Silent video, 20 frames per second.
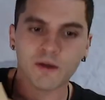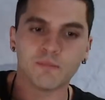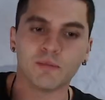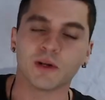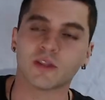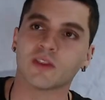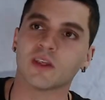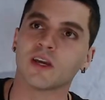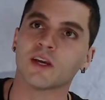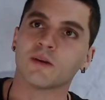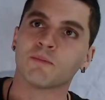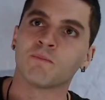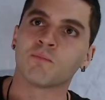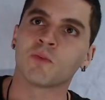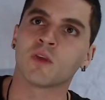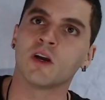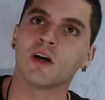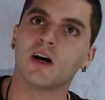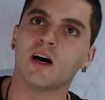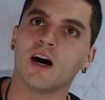but then
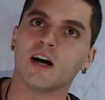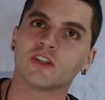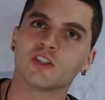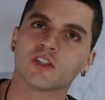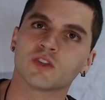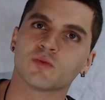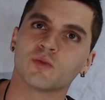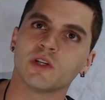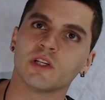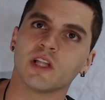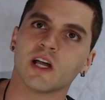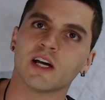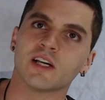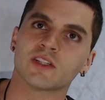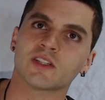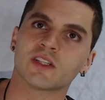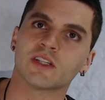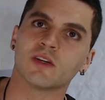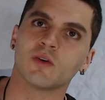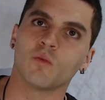I just
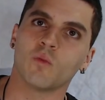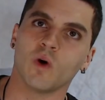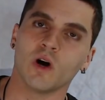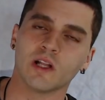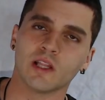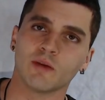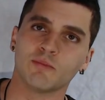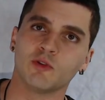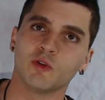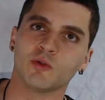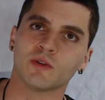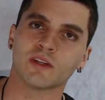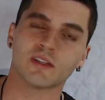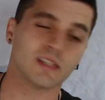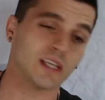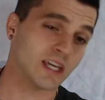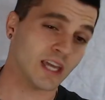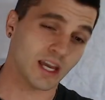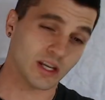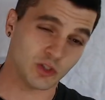realized while I'm doing this,
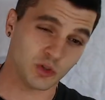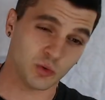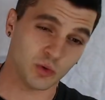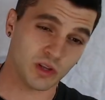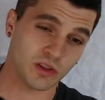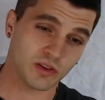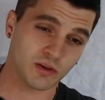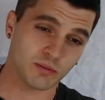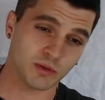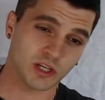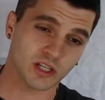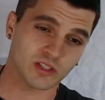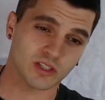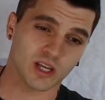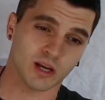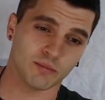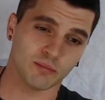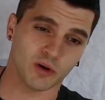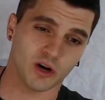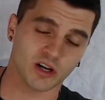they can't do anything because the
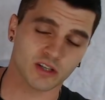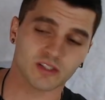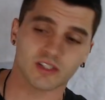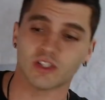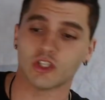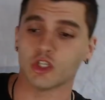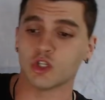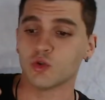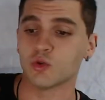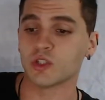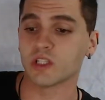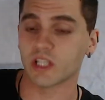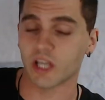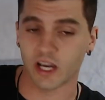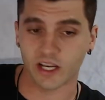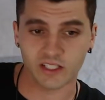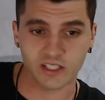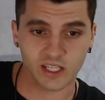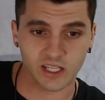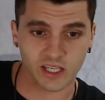unboxing usually
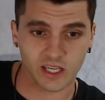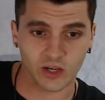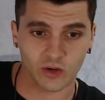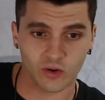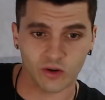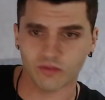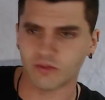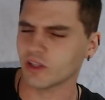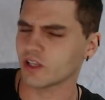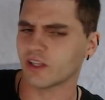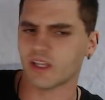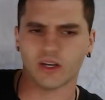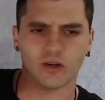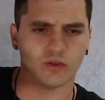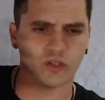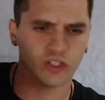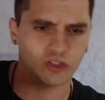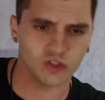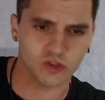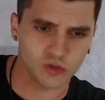I take care of. Like they
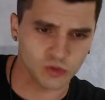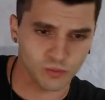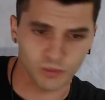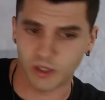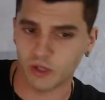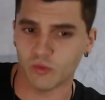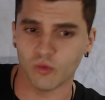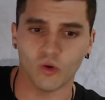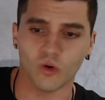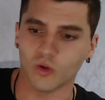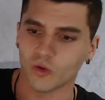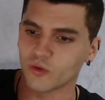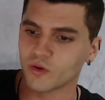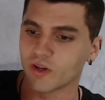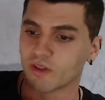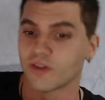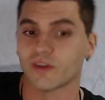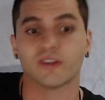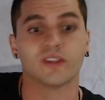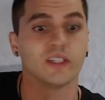don't need to do B-roll or
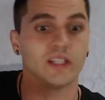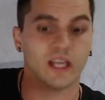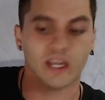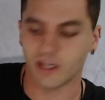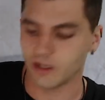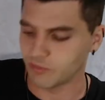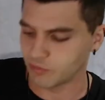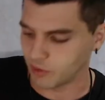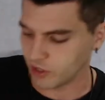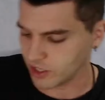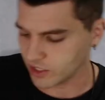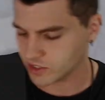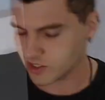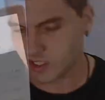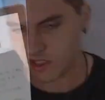anything till I unbox